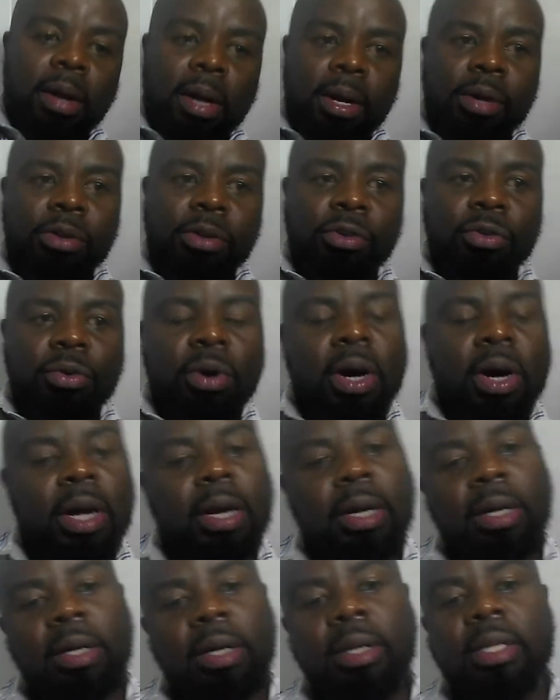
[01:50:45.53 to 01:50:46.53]

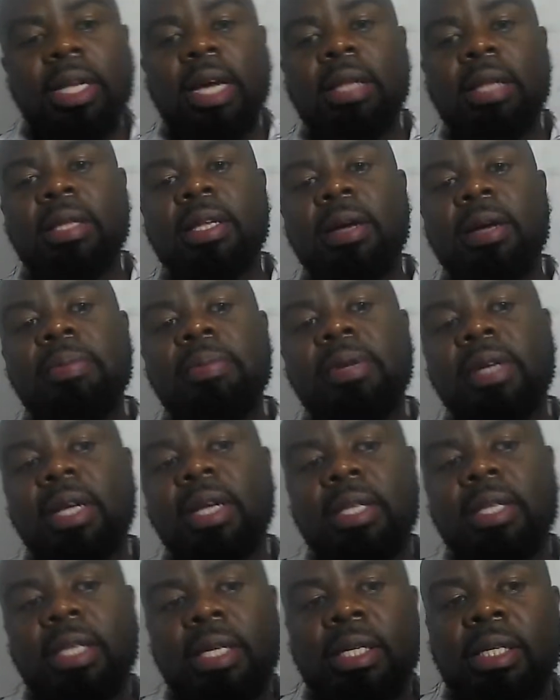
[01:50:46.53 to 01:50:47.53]
there are
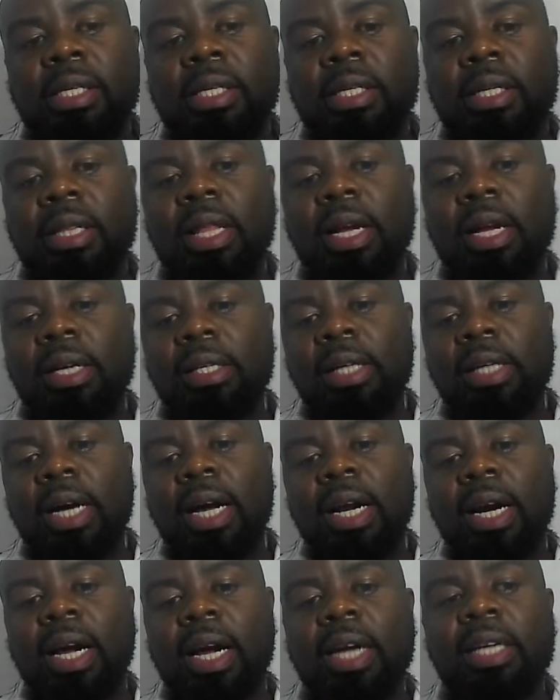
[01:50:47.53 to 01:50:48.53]
substances that
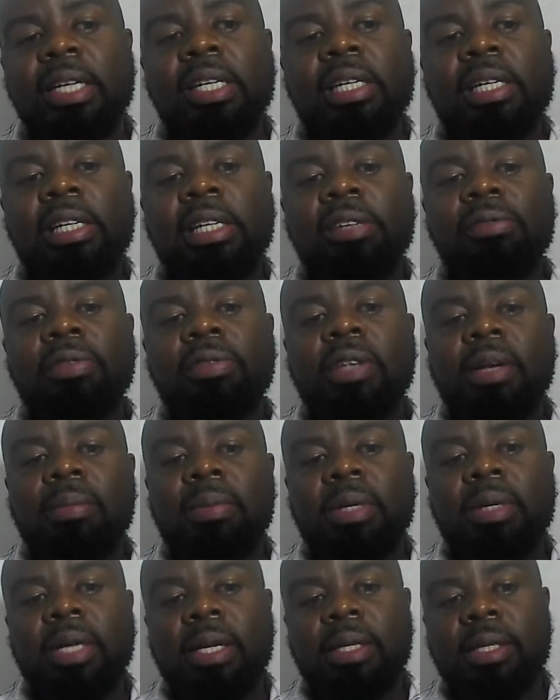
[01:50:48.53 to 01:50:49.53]
are addictive
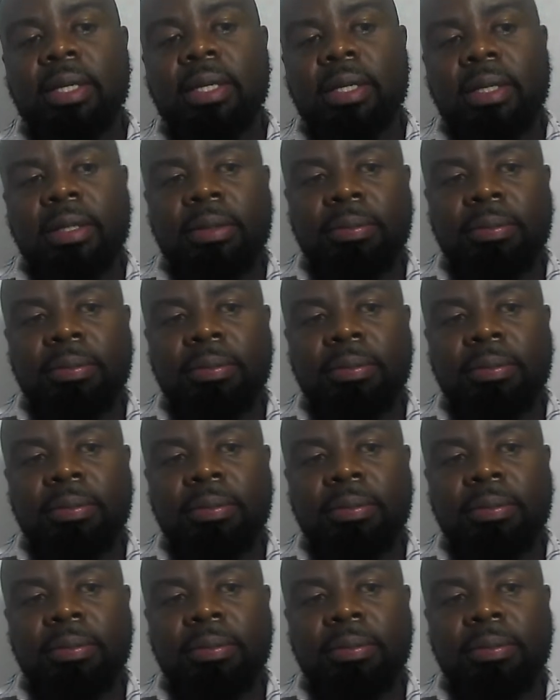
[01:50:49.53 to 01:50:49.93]
substances.